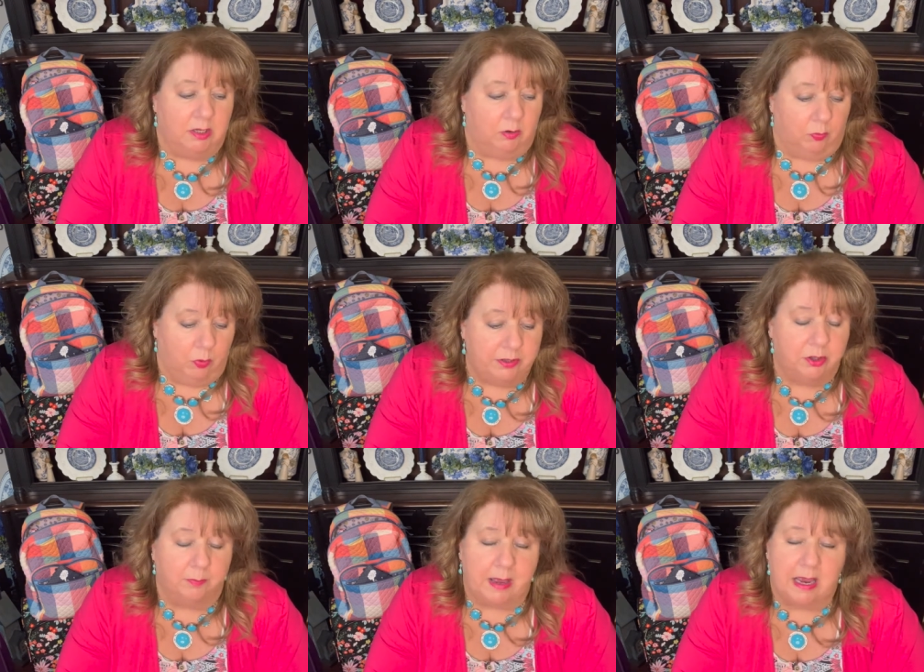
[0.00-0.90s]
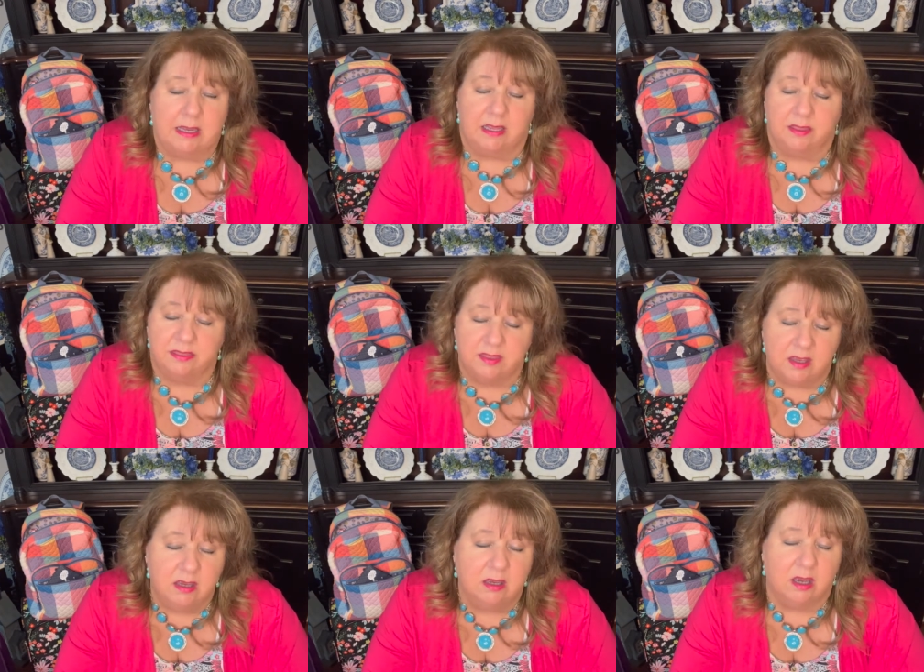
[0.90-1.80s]
with your packing,
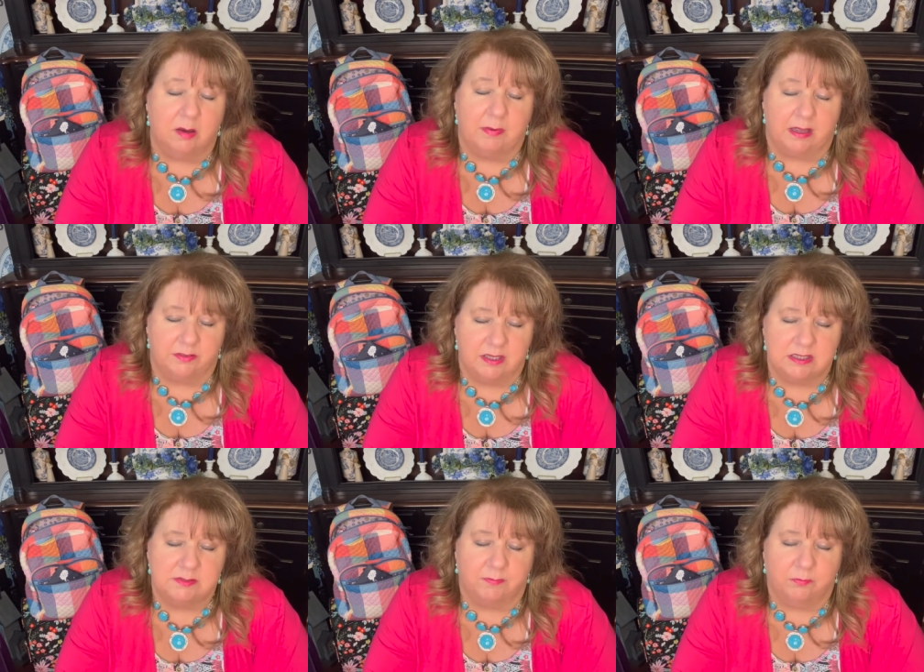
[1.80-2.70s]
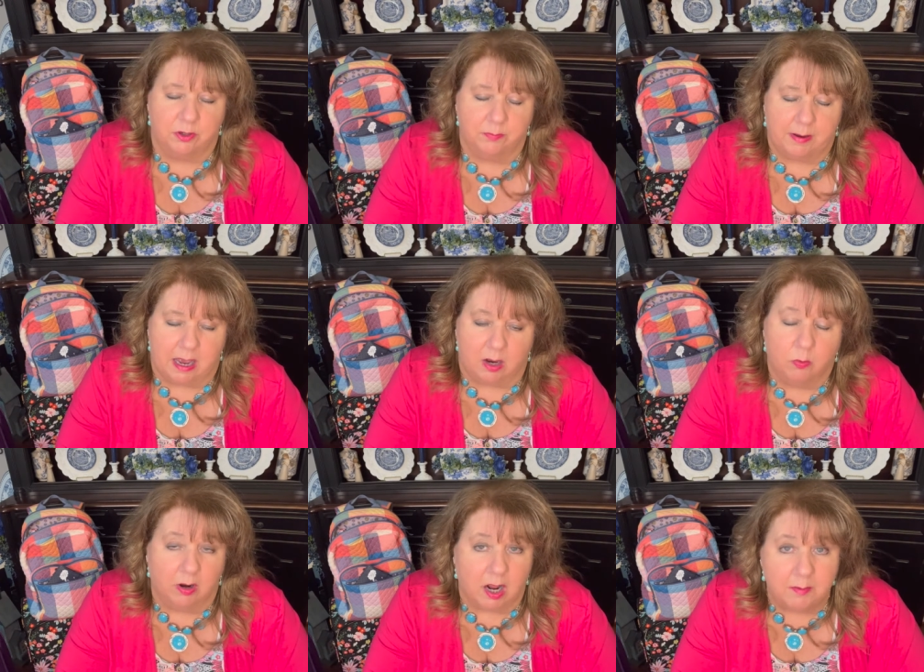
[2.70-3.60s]
think about this before you pack.
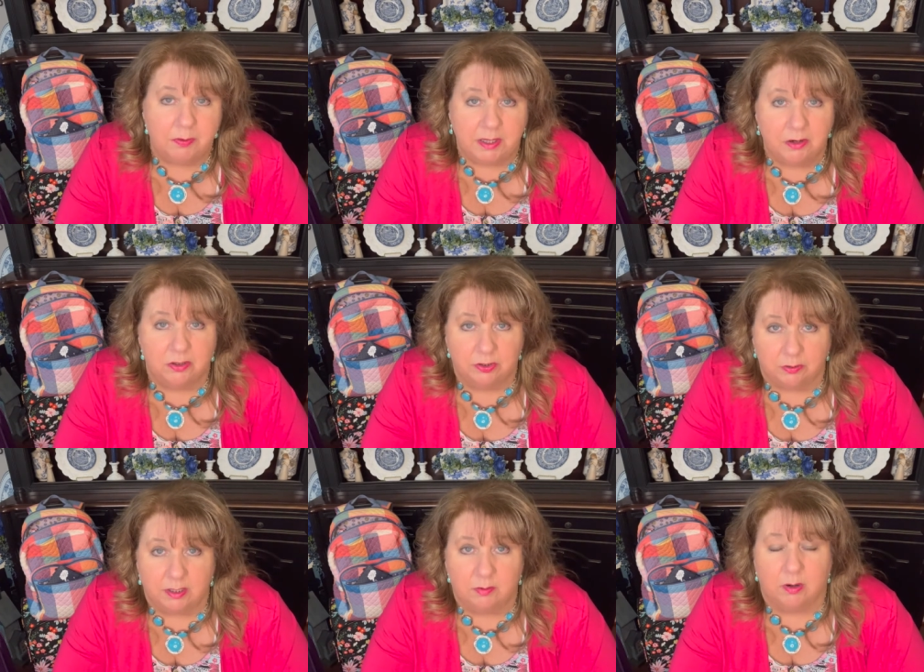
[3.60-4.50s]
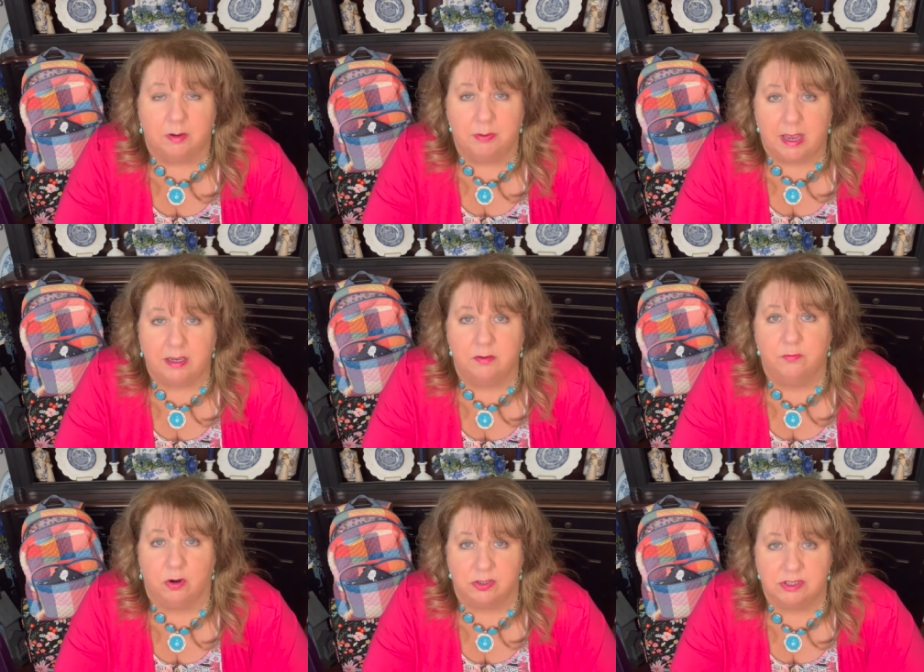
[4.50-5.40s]
What I plan on doing when I'm packing
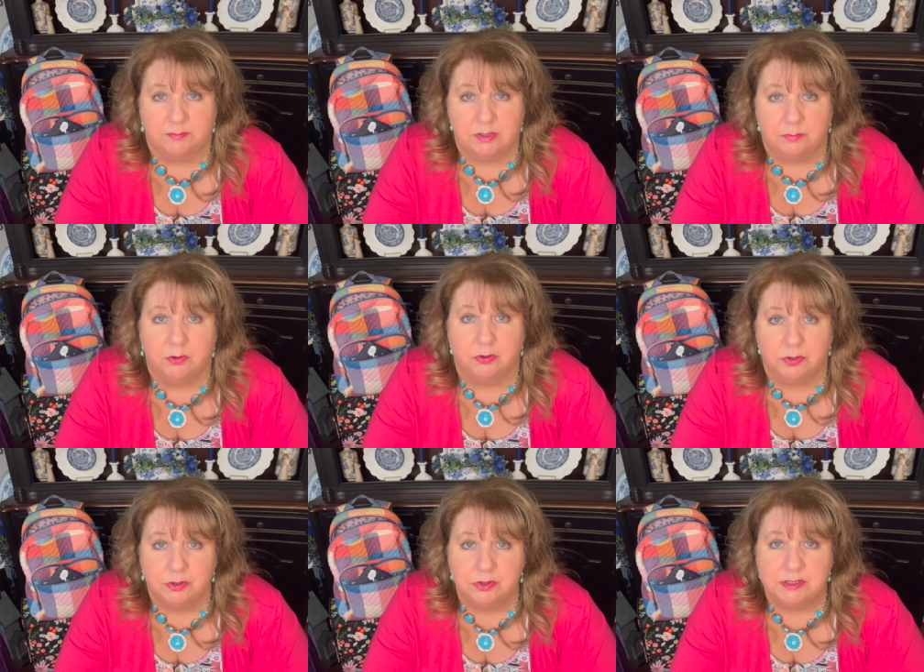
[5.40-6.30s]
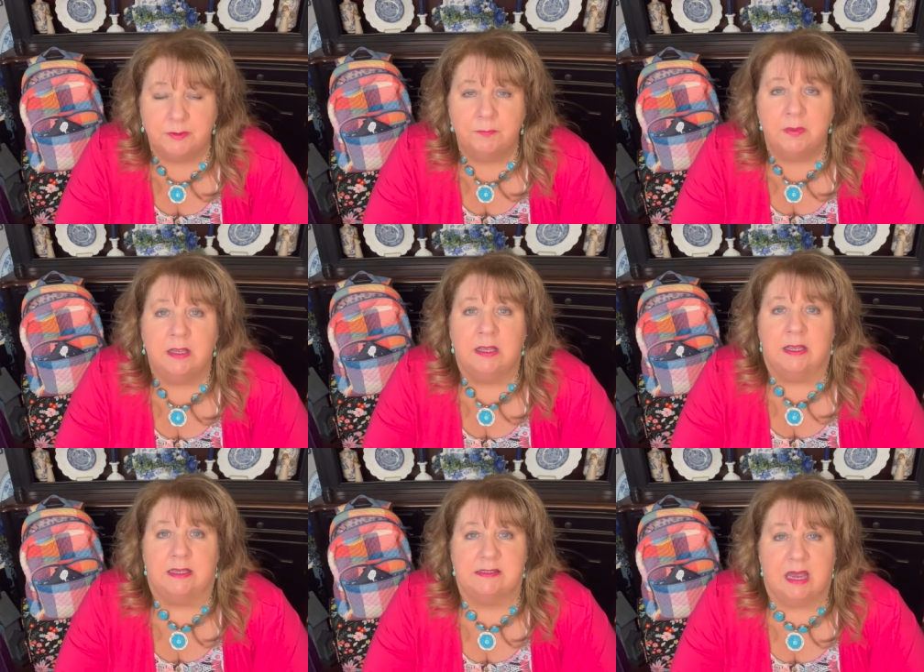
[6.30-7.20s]
for our September cruise
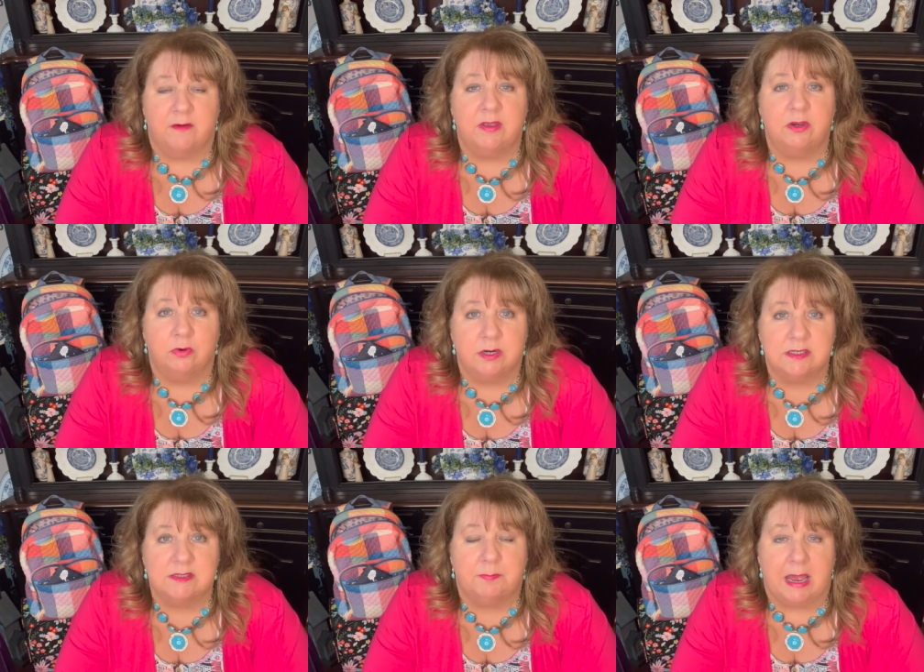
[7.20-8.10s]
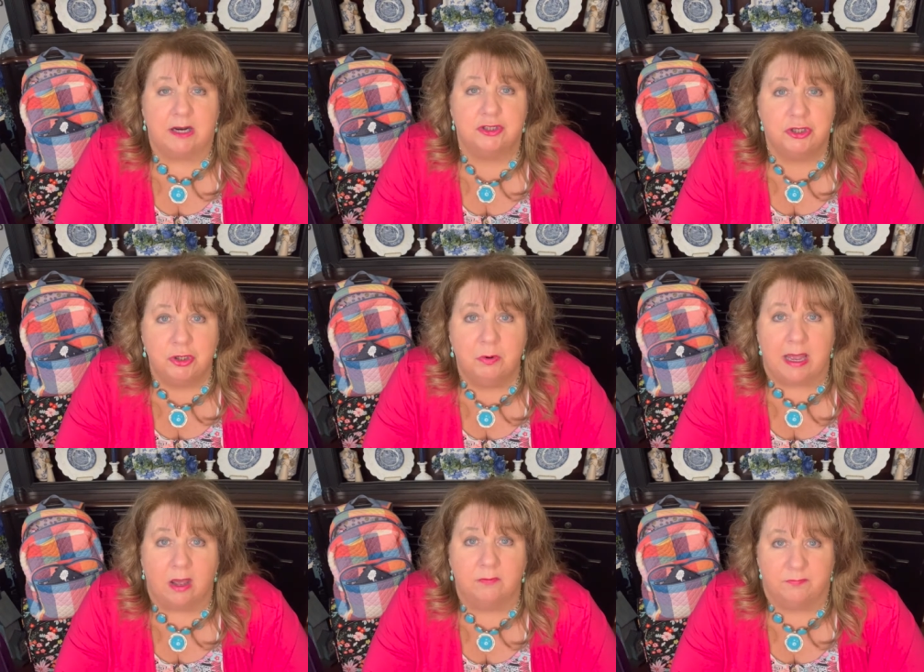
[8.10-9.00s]
is having Chris pack two
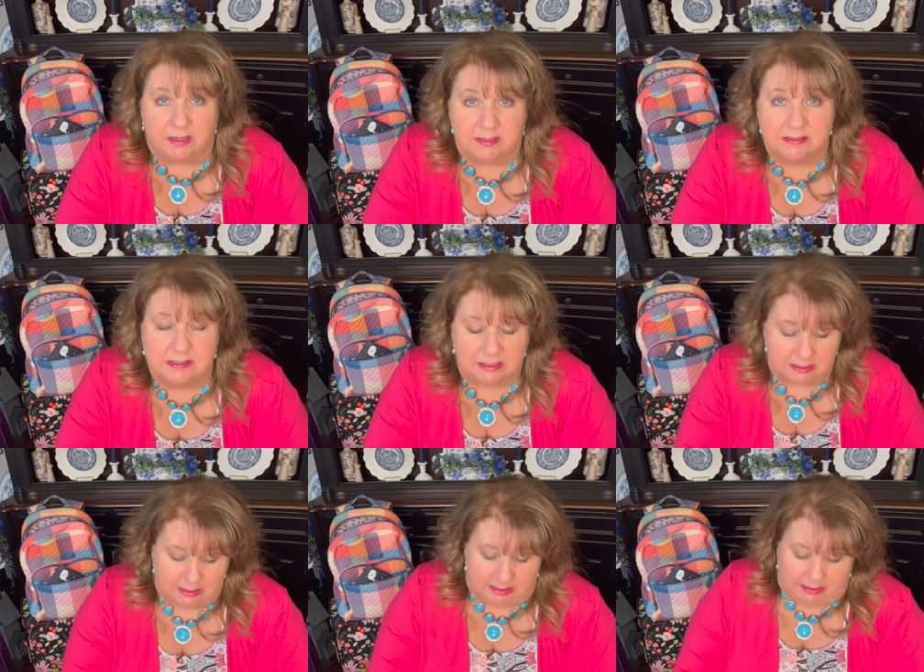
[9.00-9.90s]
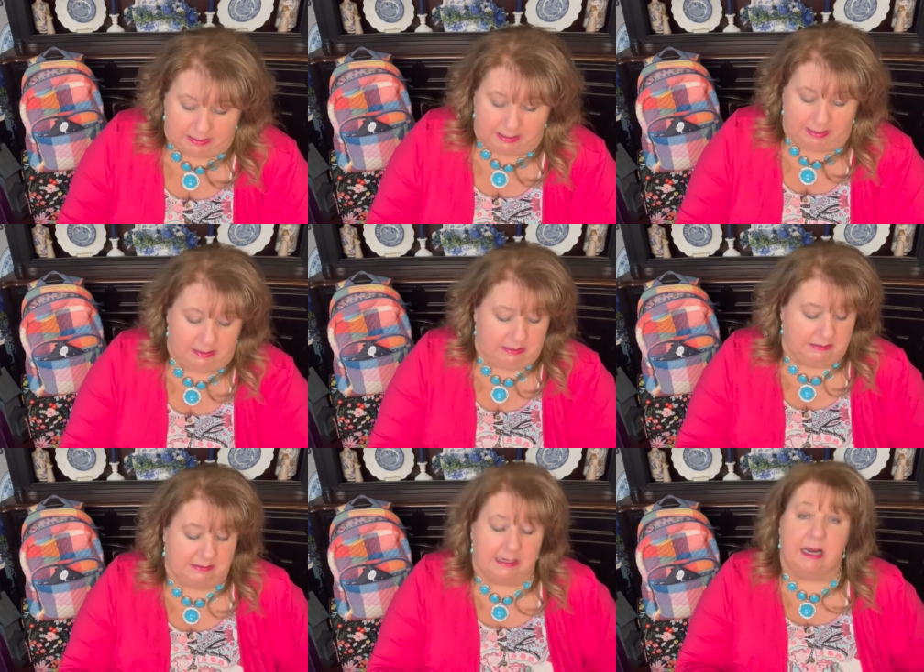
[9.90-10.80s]
outfits in,
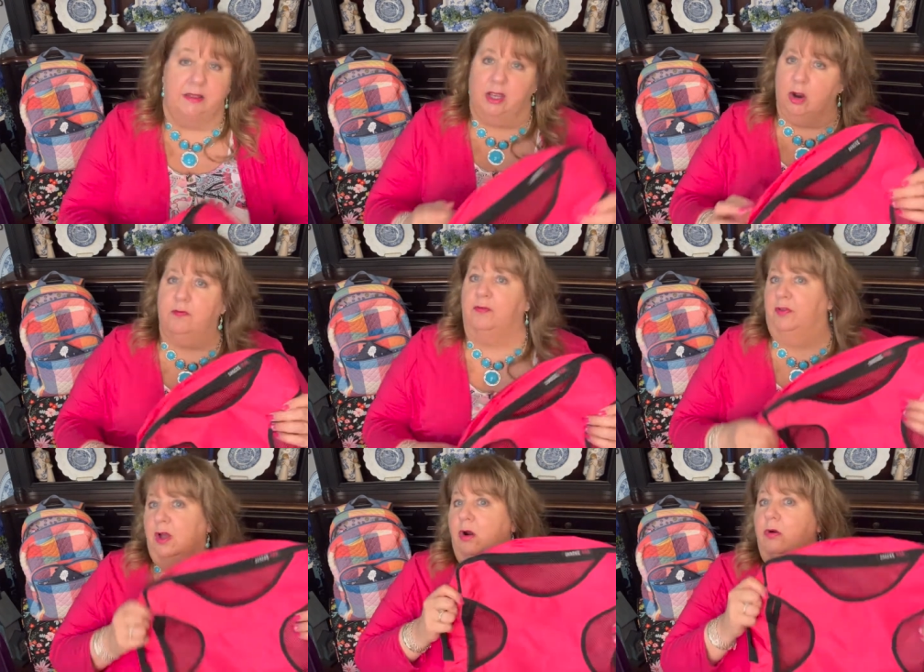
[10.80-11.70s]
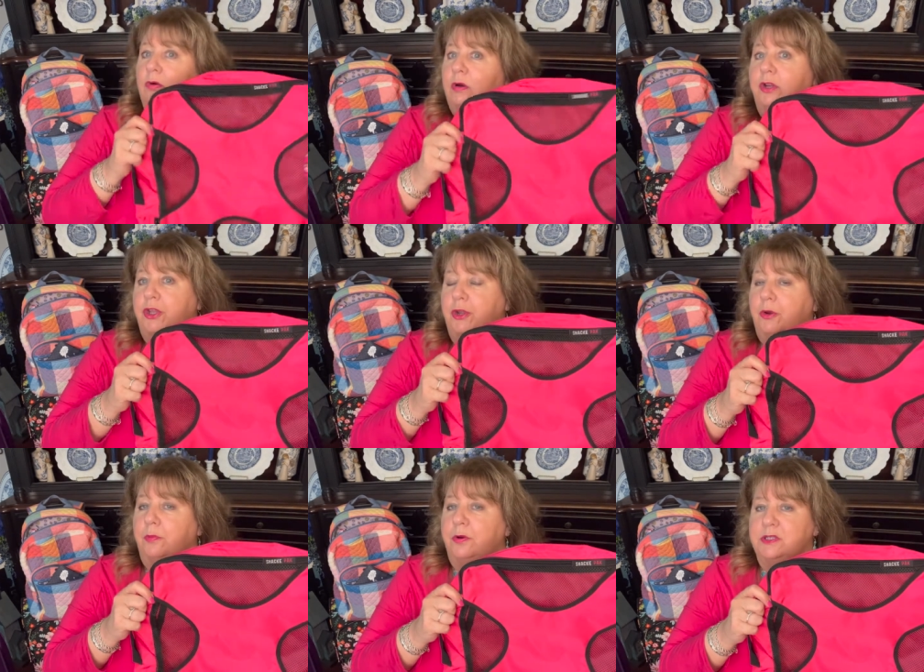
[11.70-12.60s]
say, the overflow
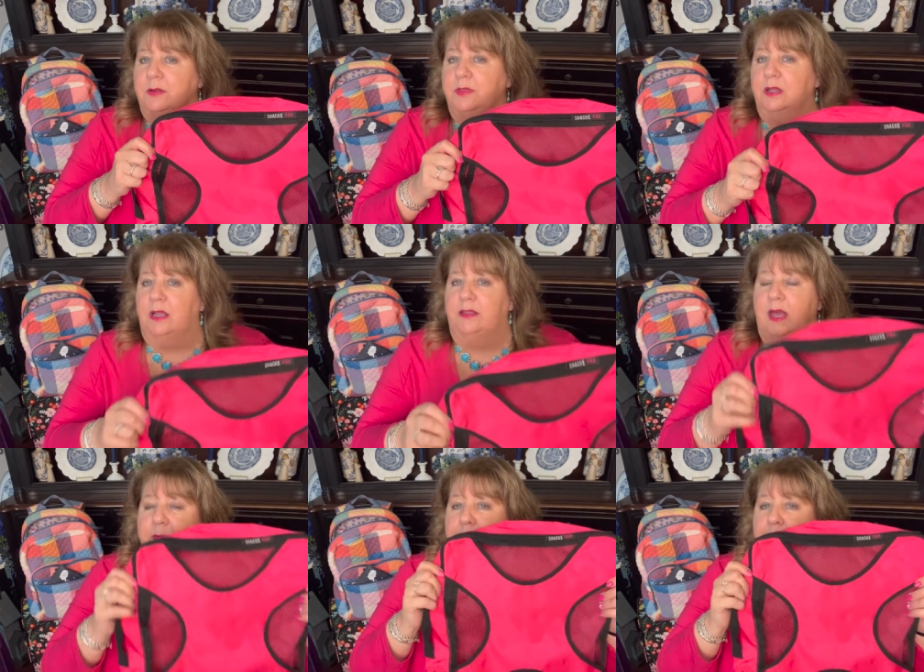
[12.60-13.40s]
cube or something like that.